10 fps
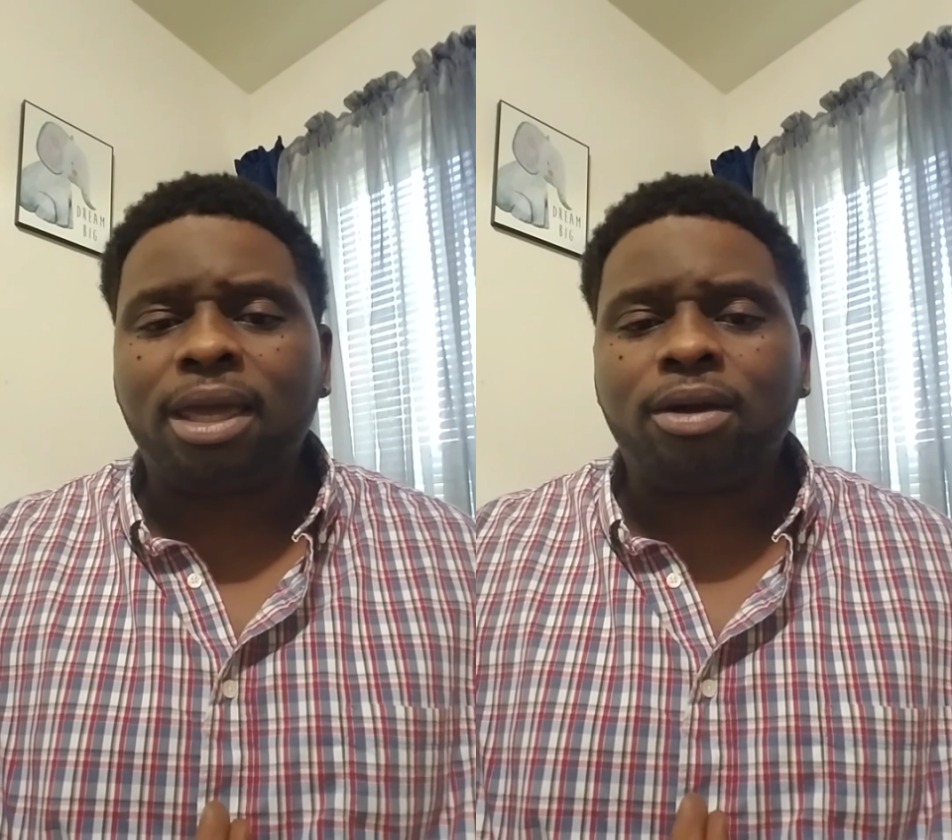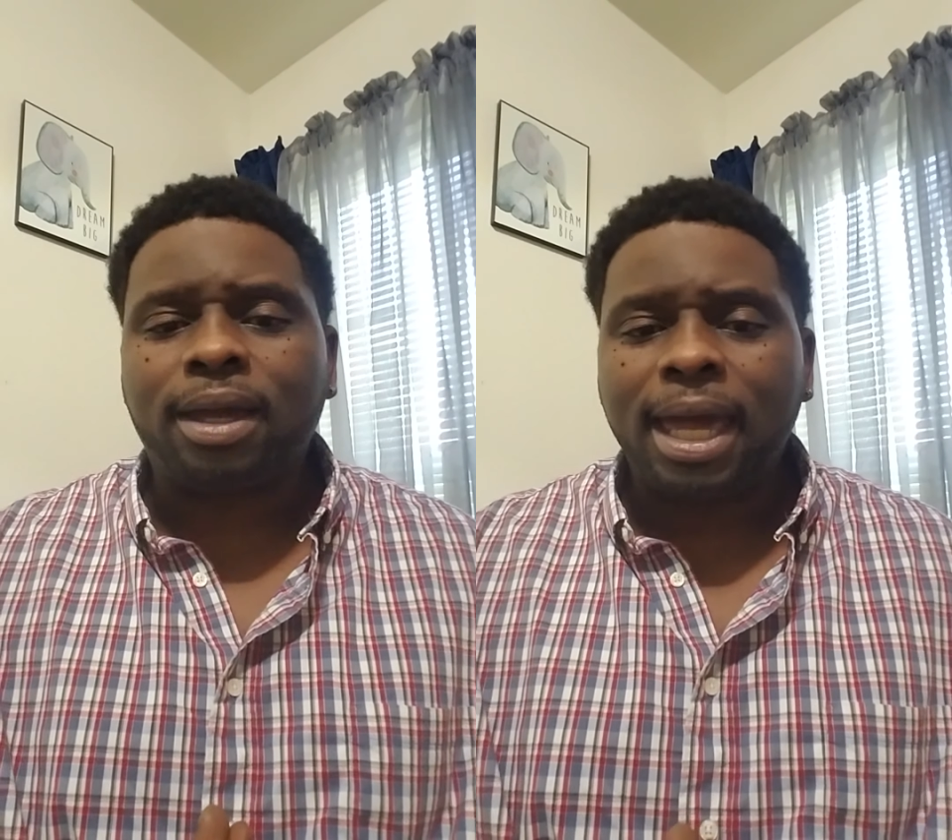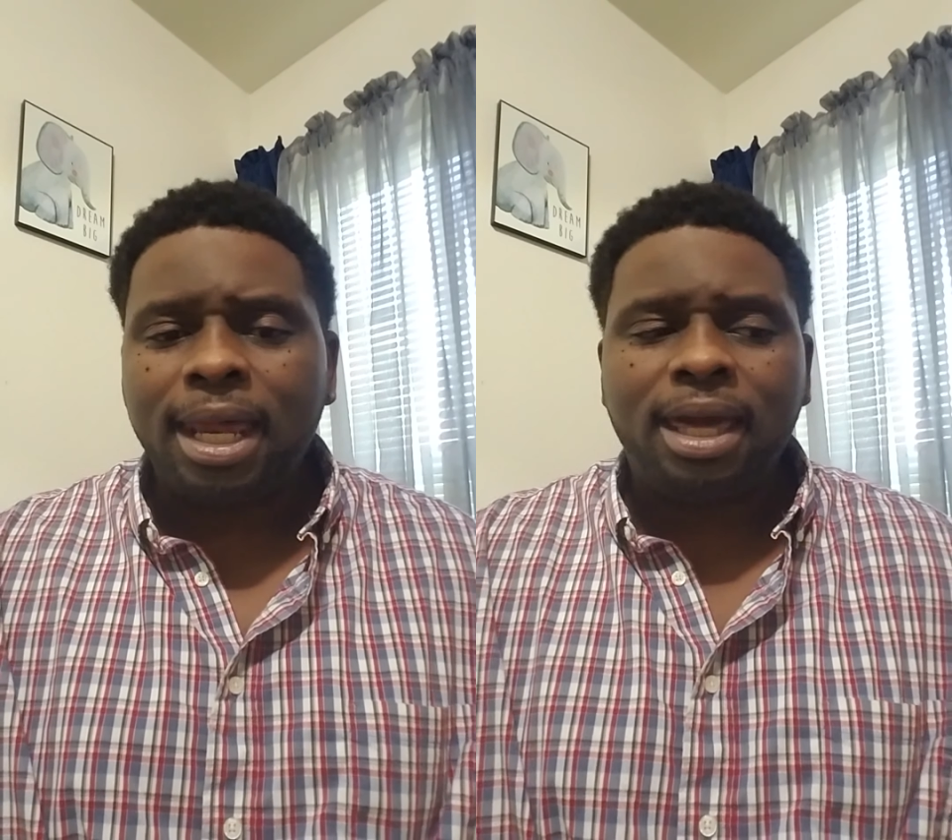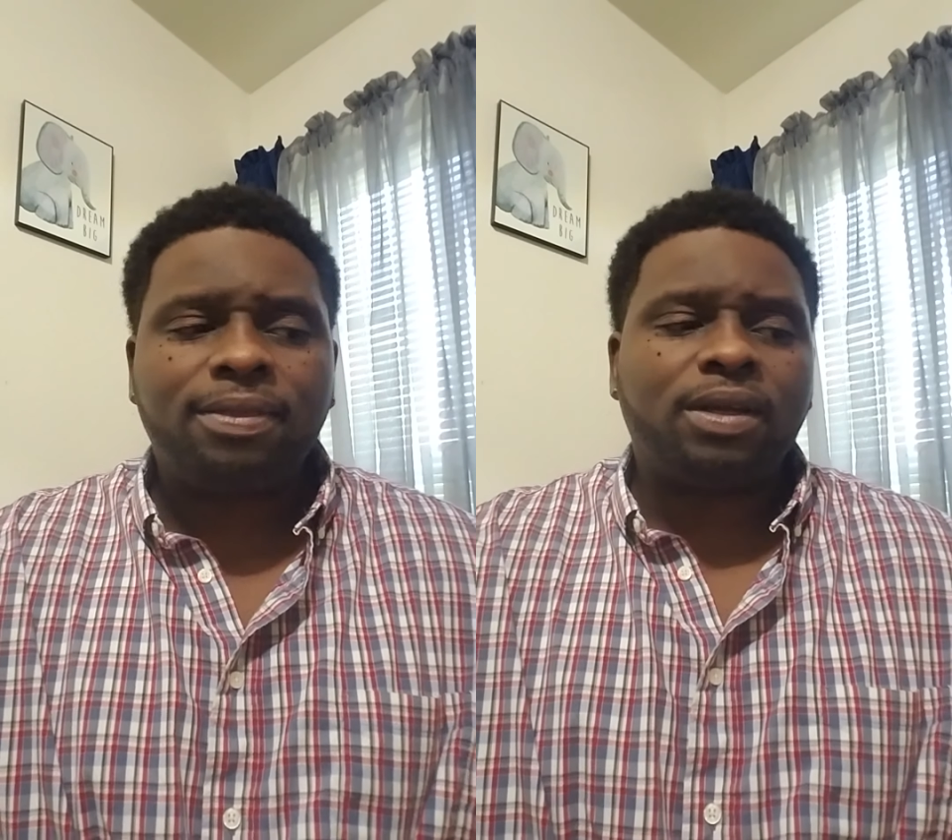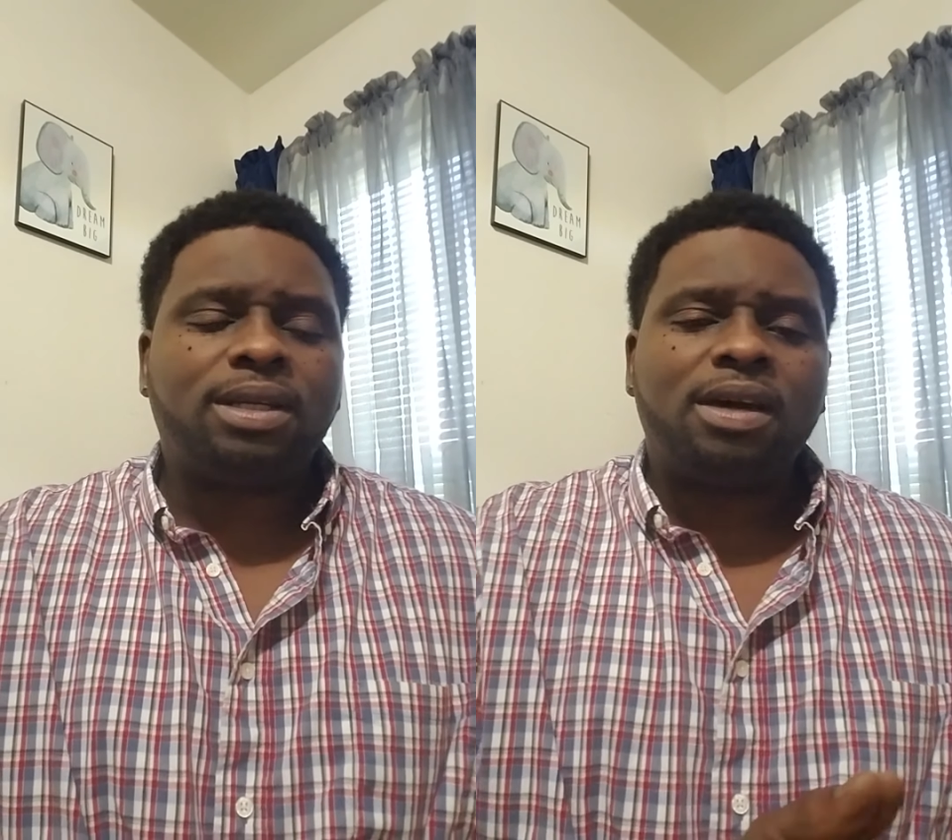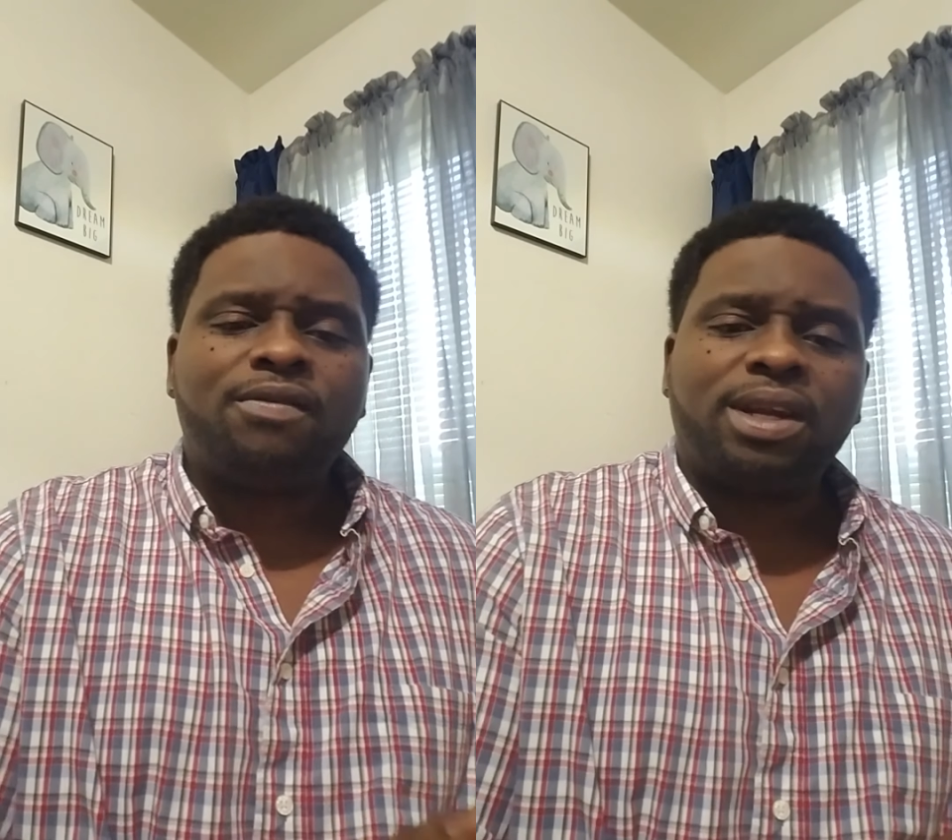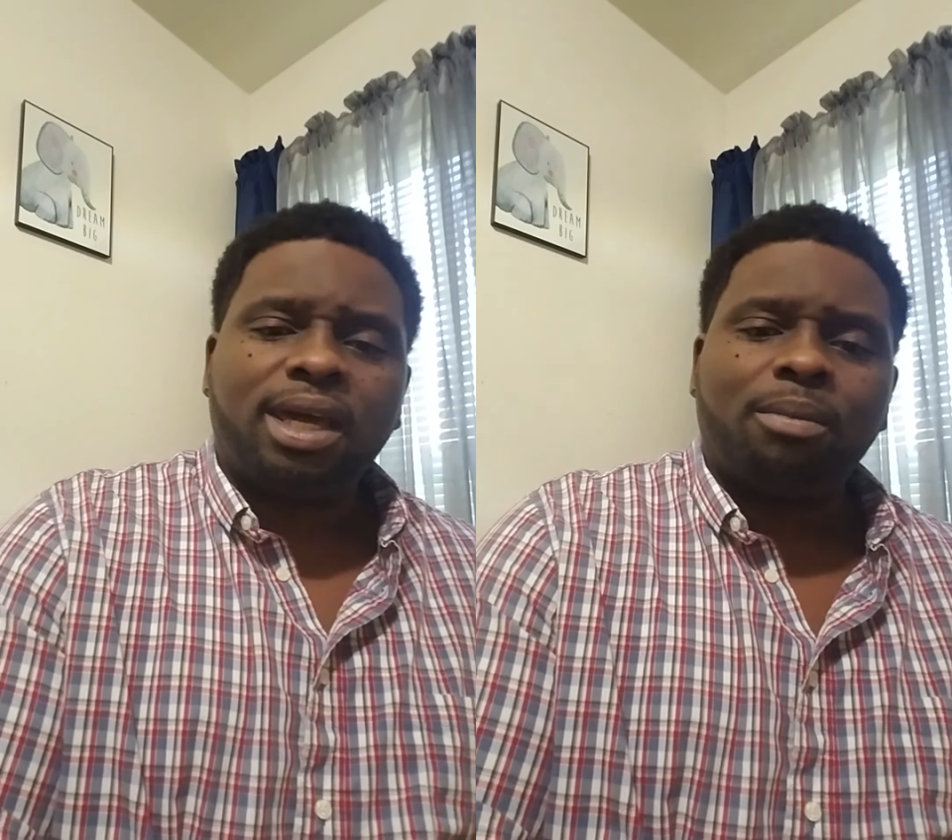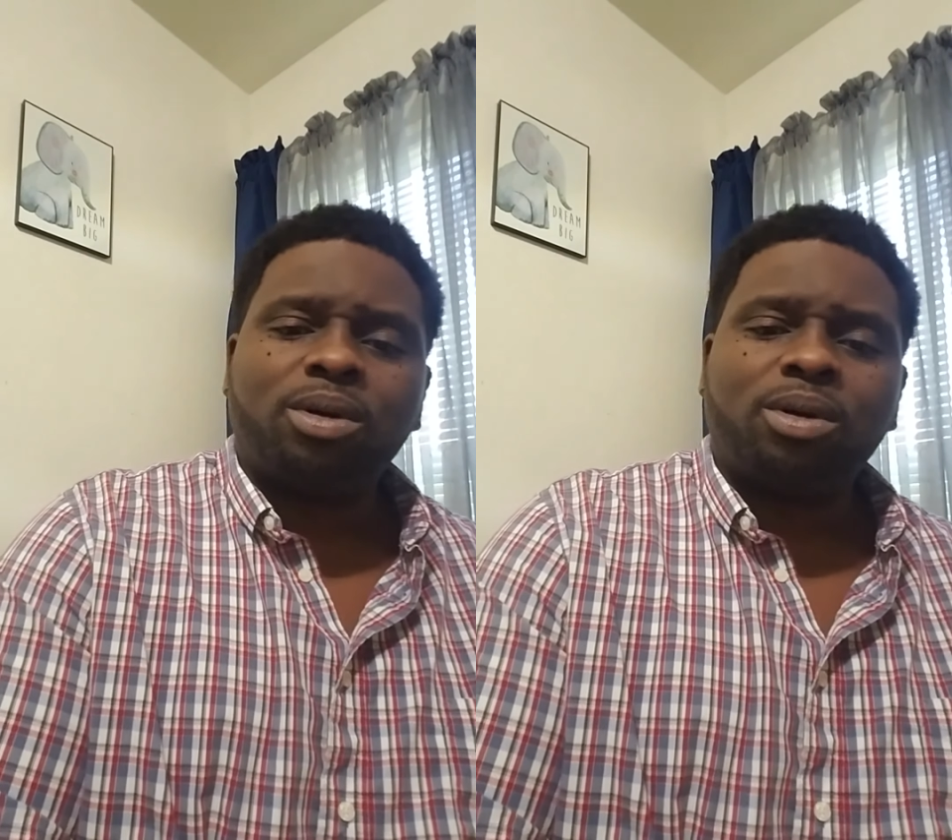You're gaining the dividend,